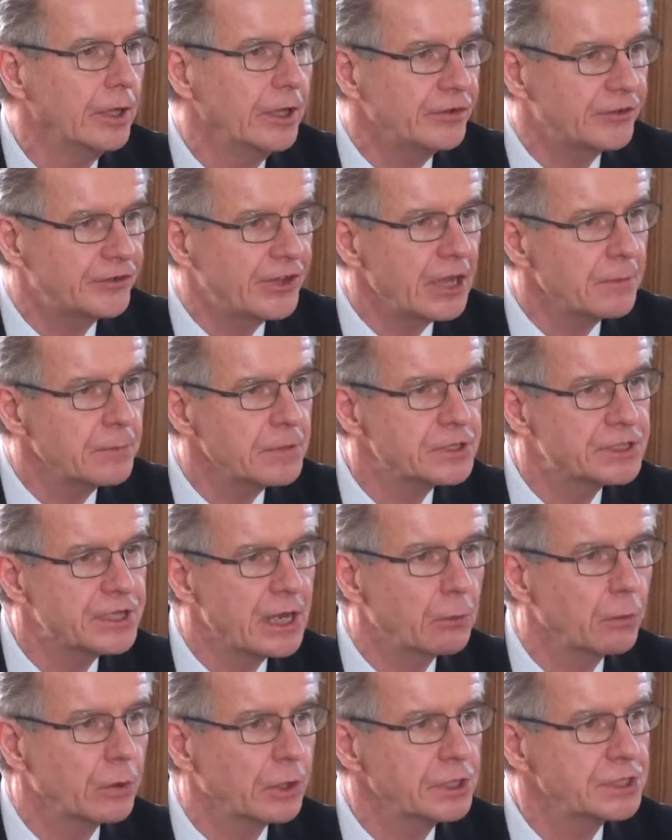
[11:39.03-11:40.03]
Statements
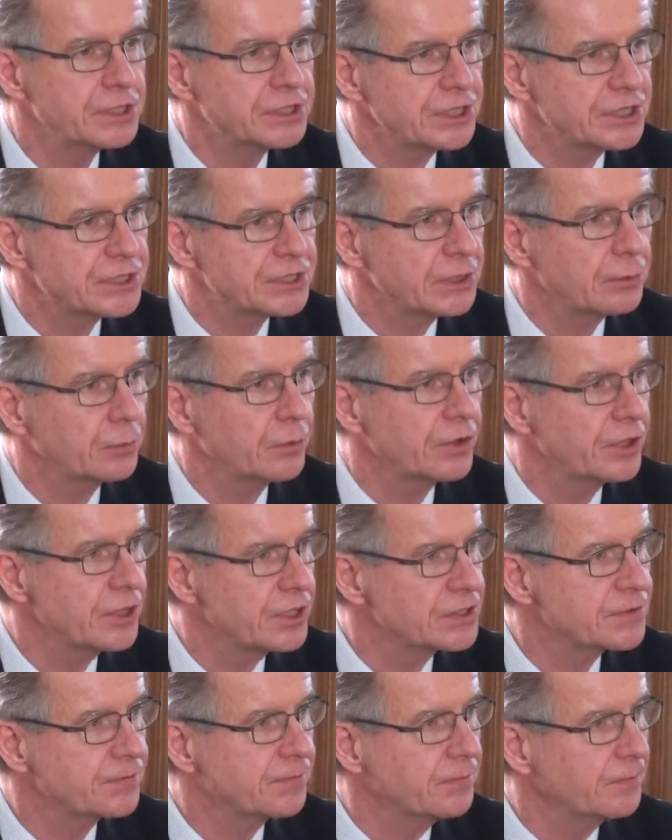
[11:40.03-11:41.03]
that were consistent with
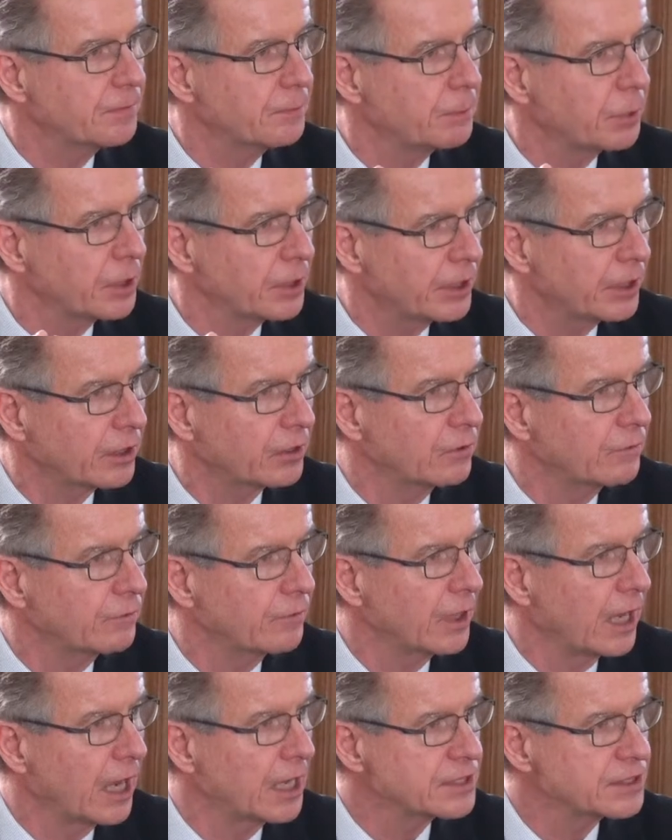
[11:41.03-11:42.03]
his political
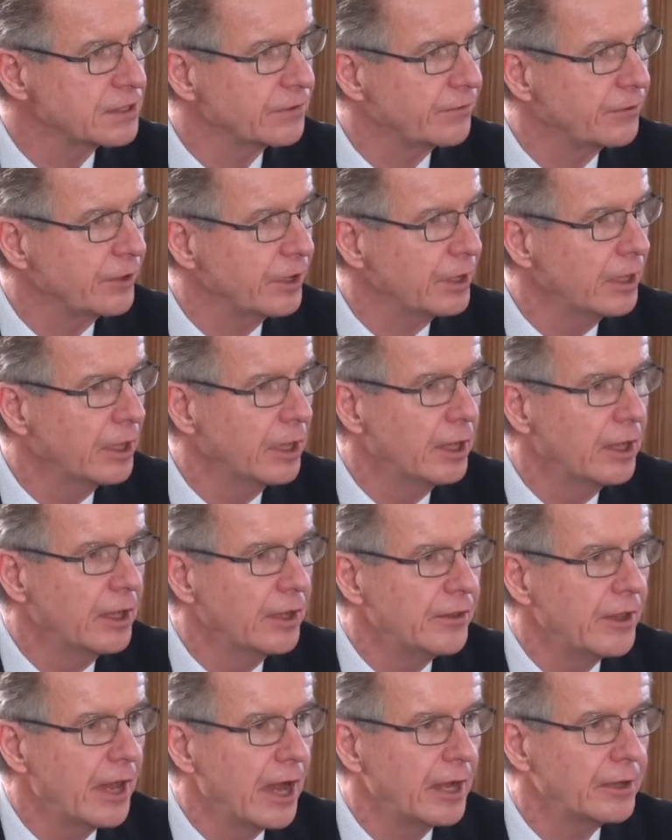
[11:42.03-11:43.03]
philosophy
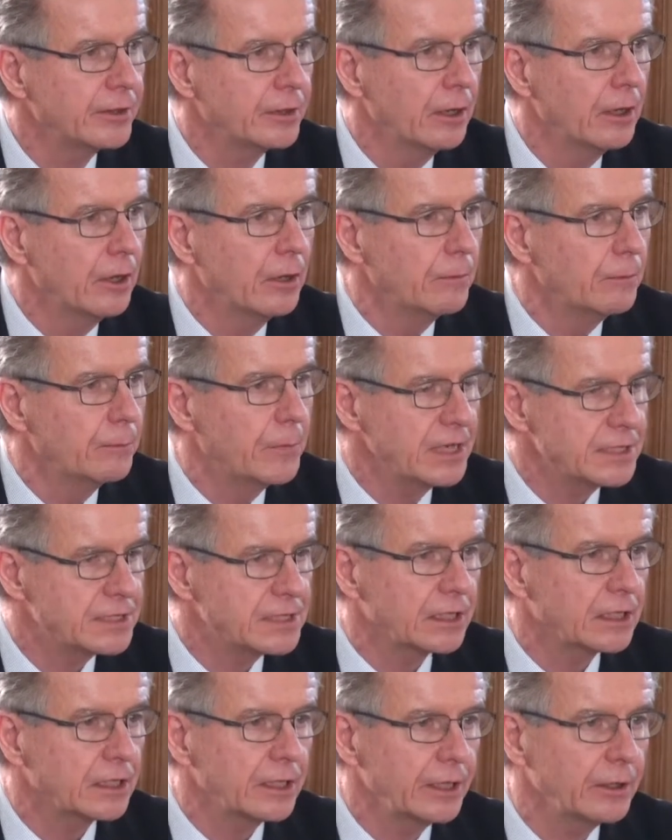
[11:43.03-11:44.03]
that
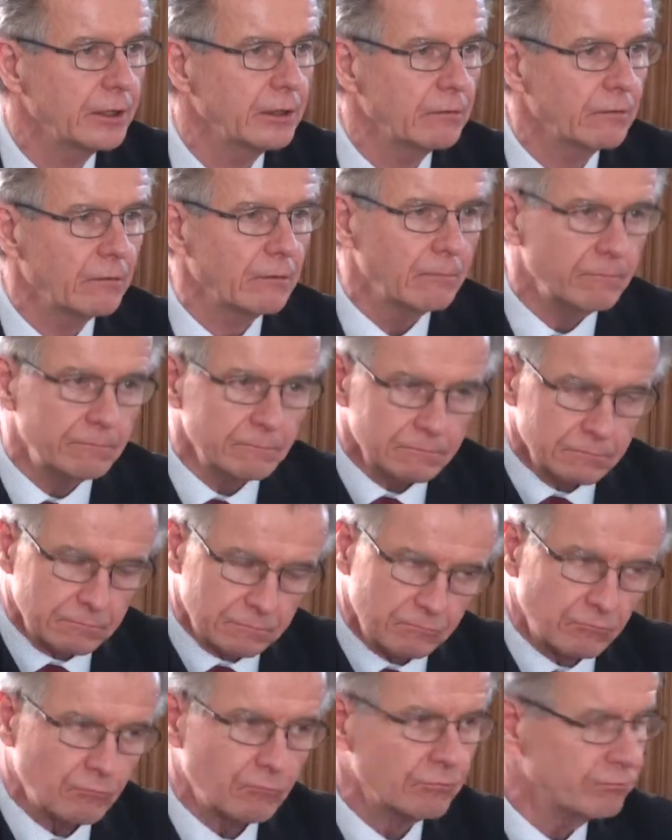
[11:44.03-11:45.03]
basically
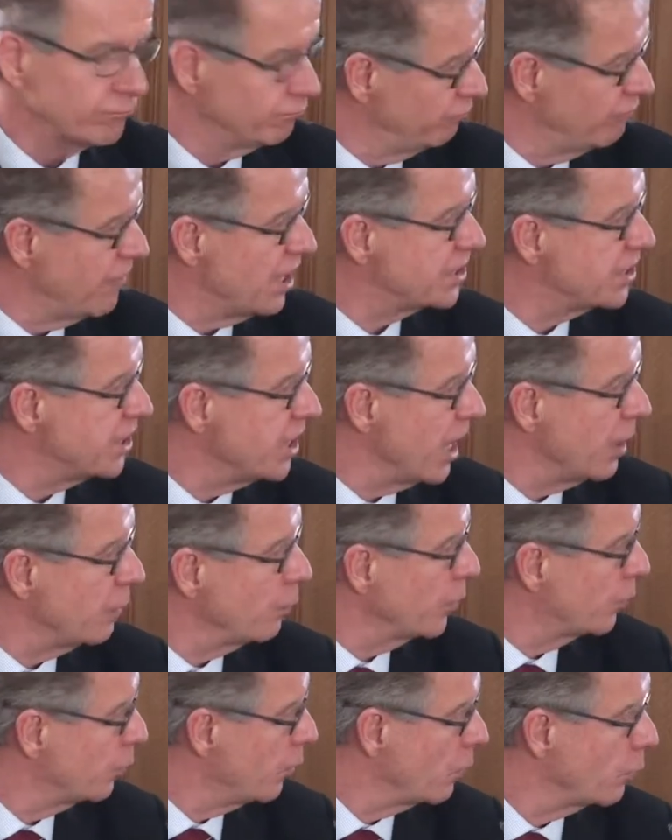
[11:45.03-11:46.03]
resonate
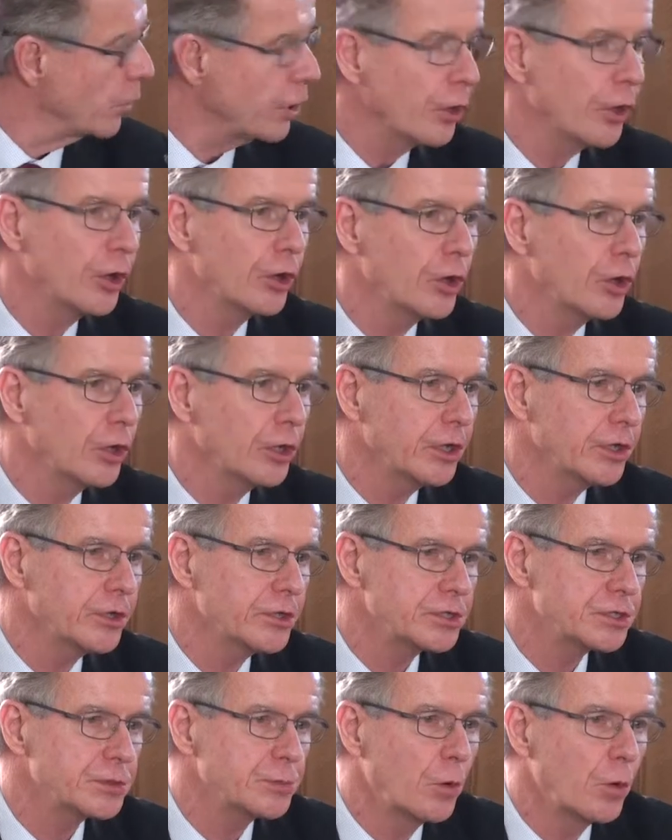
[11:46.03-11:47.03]
with what we heard earlier
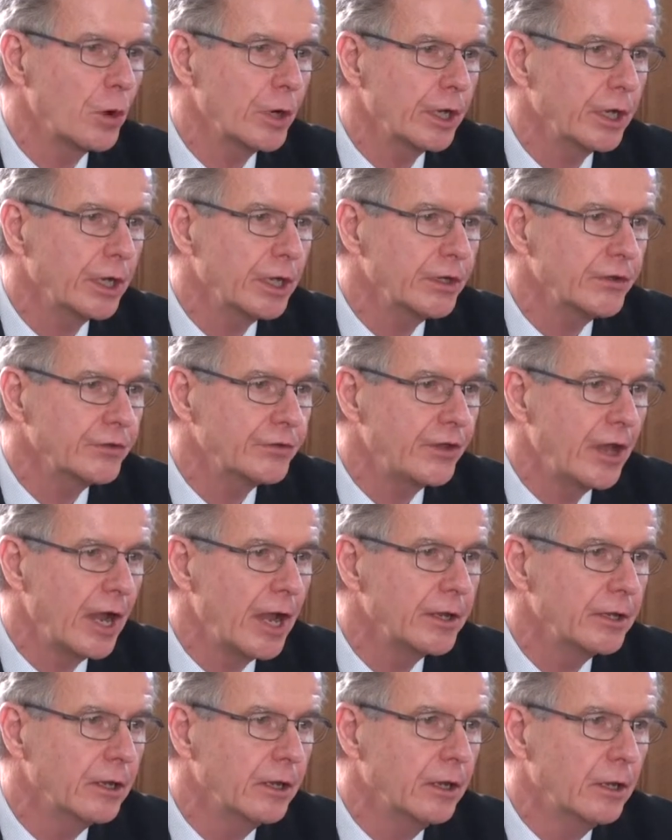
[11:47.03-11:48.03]
this morning, is
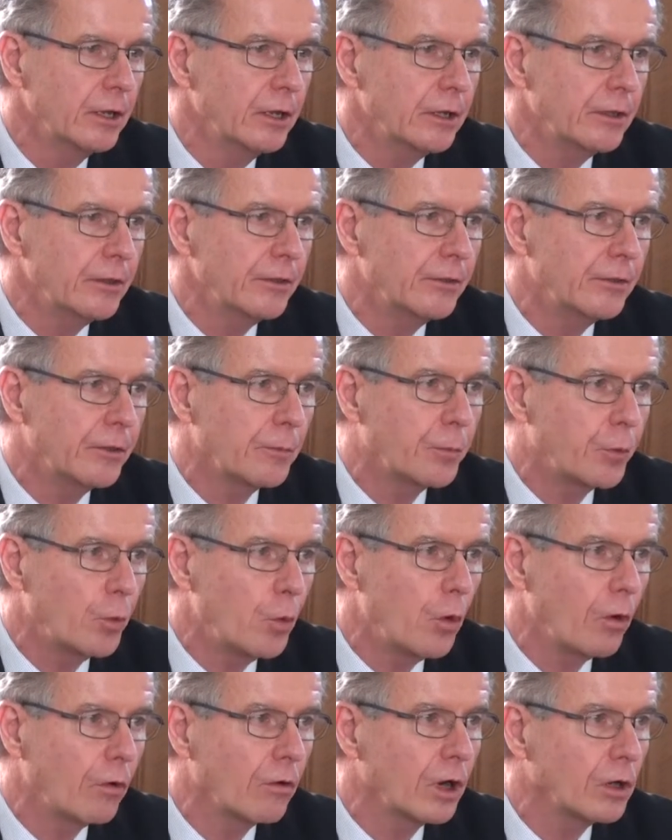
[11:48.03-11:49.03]
that the
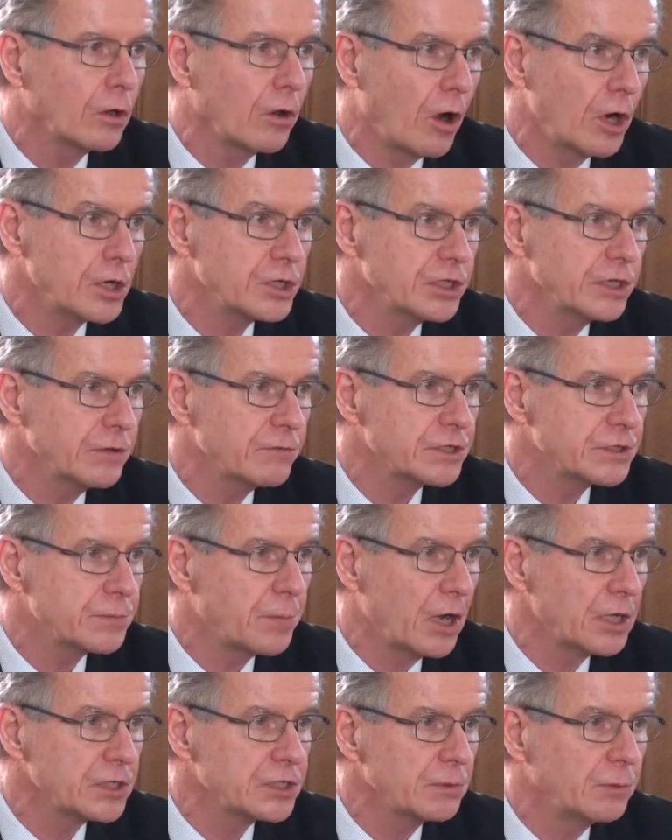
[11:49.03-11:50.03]
poor are largely
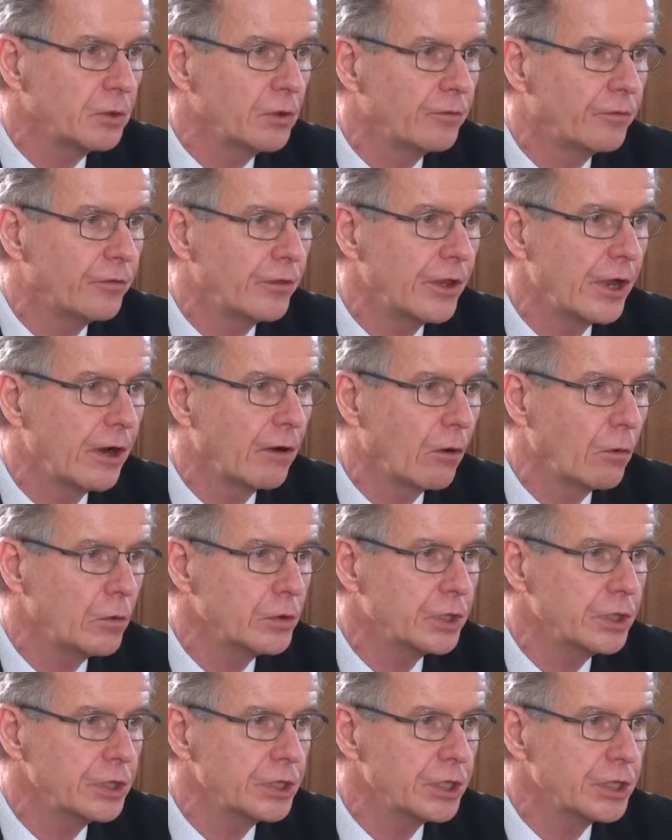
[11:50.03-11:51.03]
responsible for their
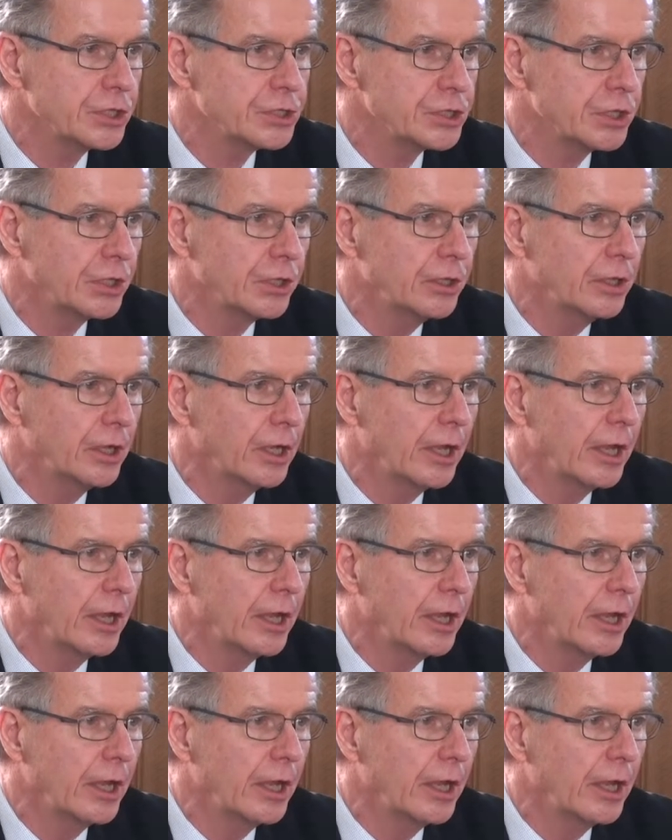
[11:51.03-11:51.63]
own condition